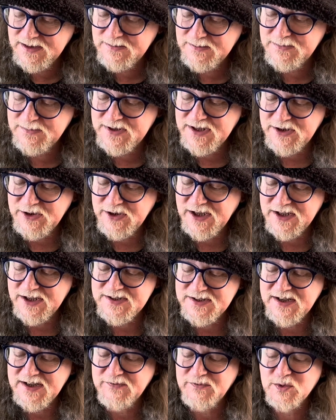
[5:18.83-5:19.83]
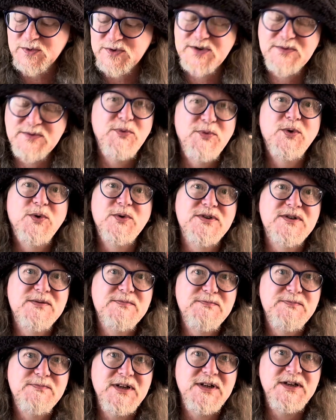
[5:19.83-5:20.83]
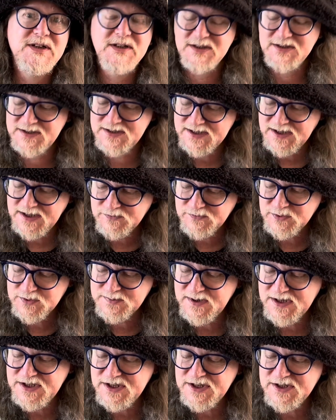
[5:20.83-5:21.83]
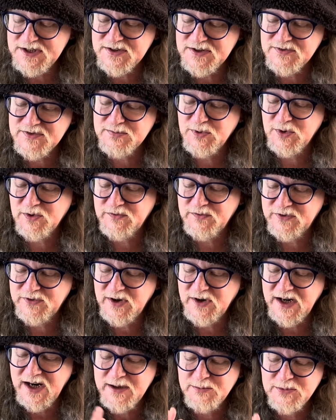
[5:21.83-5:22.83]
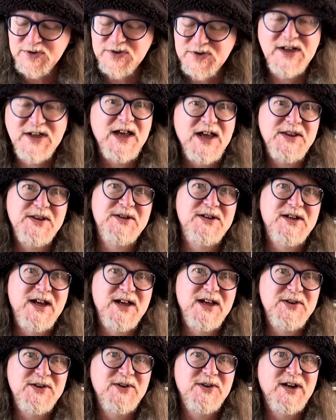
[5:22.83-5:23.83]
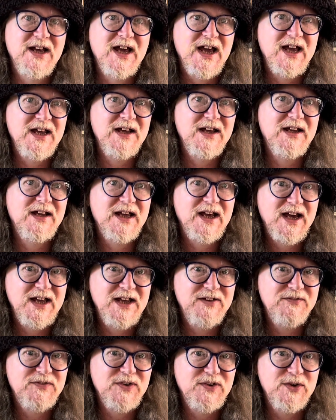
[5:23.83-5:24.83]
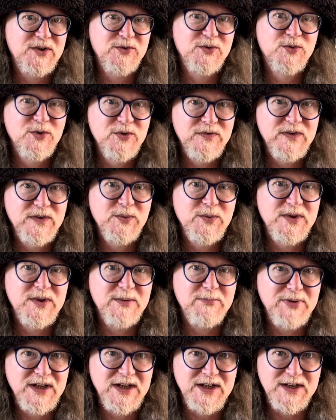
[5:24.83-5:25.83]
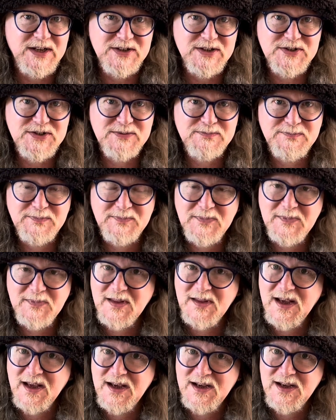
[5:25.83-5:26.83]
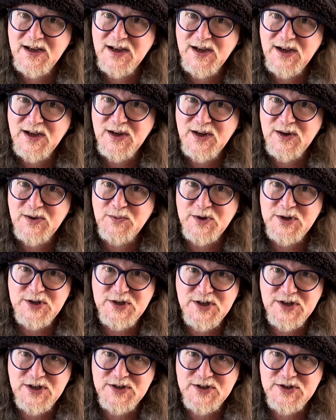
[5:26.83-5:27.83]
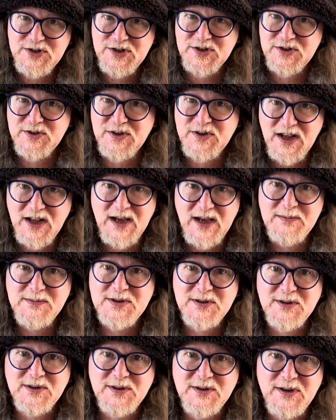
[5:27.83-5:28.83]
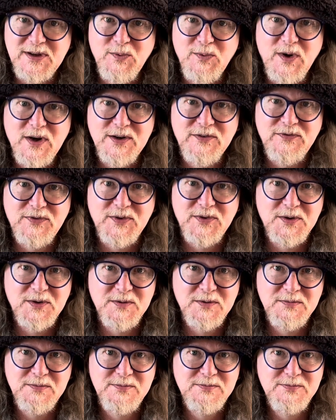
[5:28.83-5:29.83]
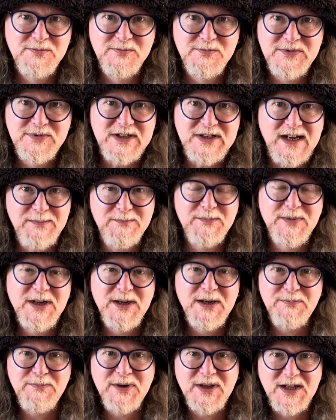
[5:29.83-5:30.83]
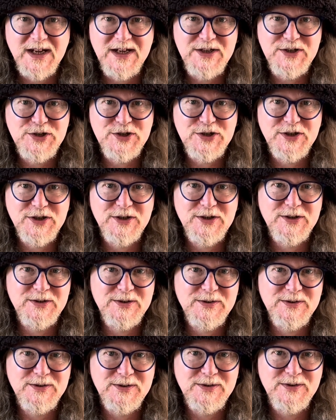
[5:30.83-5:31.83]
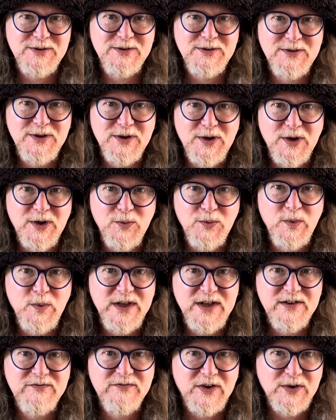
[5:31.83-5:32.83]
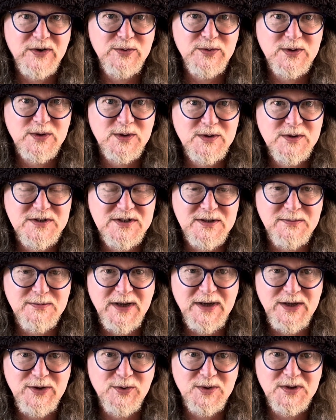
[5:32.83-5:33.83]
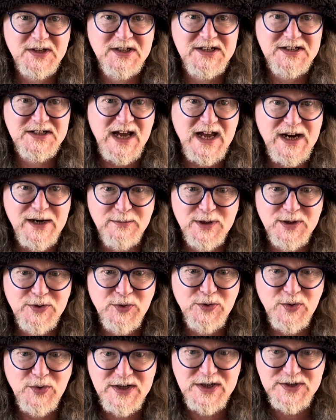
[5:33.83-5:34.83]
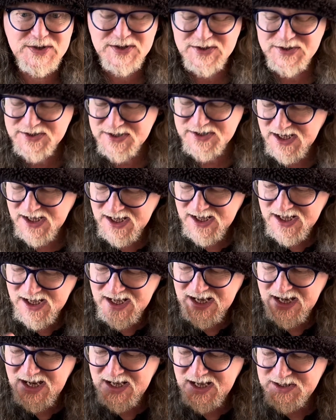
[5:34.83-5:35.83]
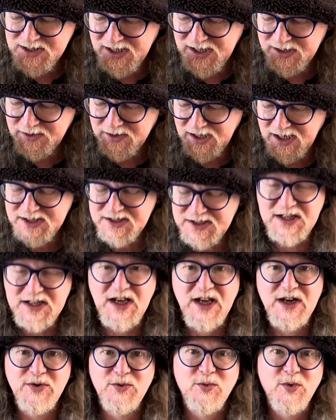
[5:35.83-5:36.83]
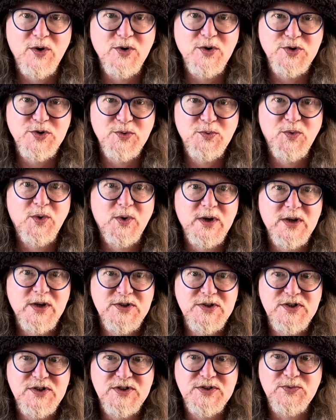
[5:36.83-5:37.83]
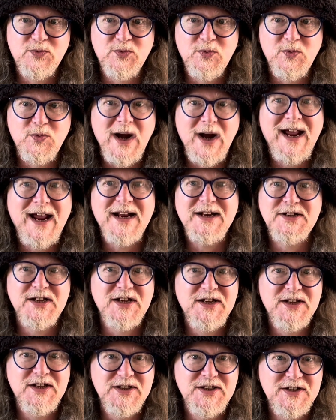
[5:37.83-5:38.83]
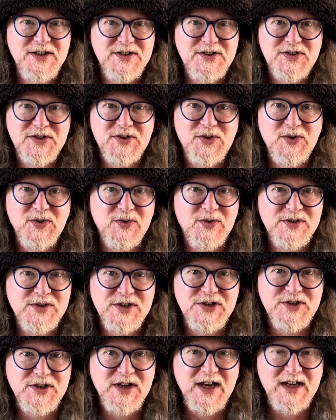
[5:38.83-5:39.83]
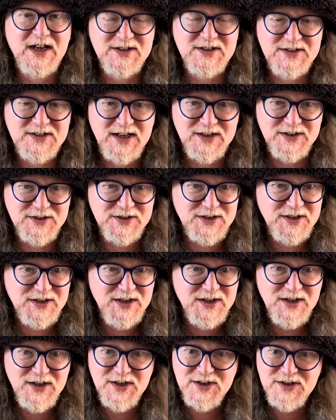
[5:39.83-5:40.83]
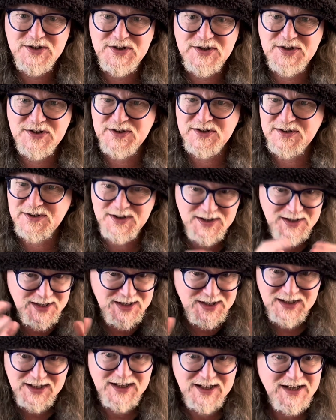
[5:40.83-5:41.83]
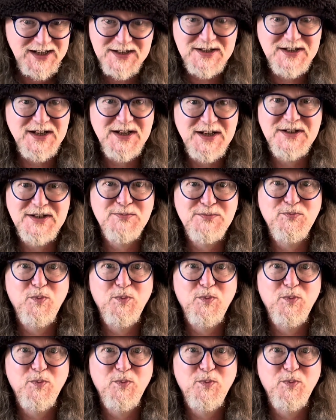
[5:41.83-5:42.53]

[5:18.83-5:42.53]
But then you get several species of small furry animals gathered together in a cave and grooving with a pict, which is just absolutely wonderful. Tape manipulation and, you know, weird vocals to make all these animal noises. And then at the end, Roger Waters just ranting in this Scottish accent. Just, it's